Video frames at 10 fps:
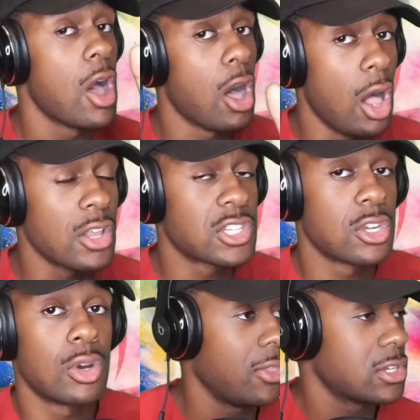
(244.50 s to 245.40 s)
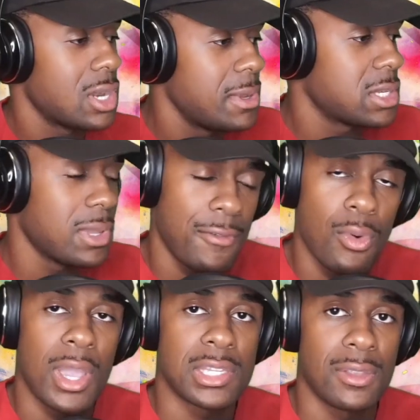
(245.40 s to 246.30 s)
Also, there's gonna be some
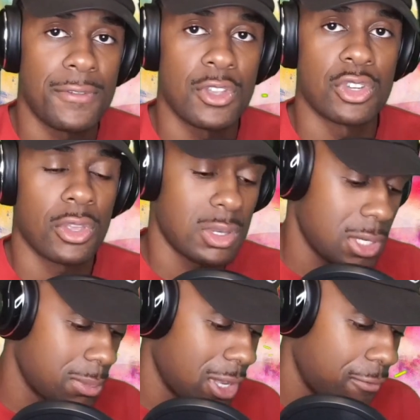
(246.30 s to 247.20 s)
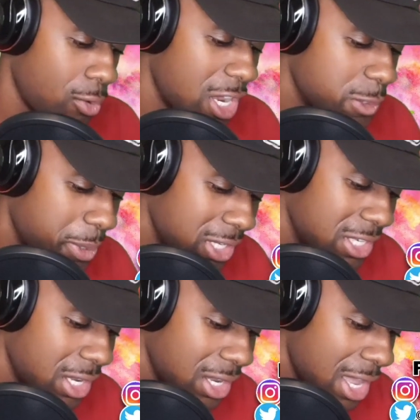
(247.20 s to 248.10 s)
giveaways in the future. There's gonna be some giveaways, but
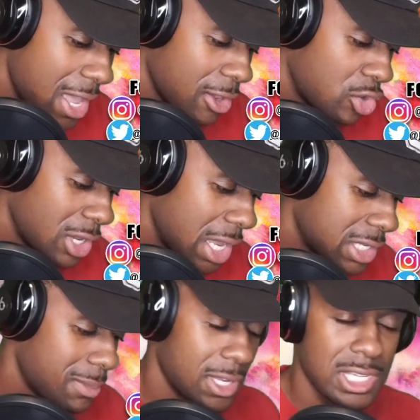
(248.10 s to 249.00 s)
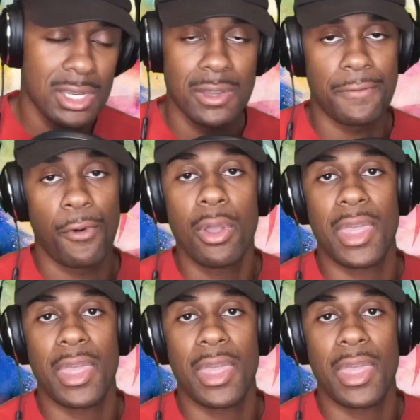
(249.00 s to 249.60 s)
to create some incentive for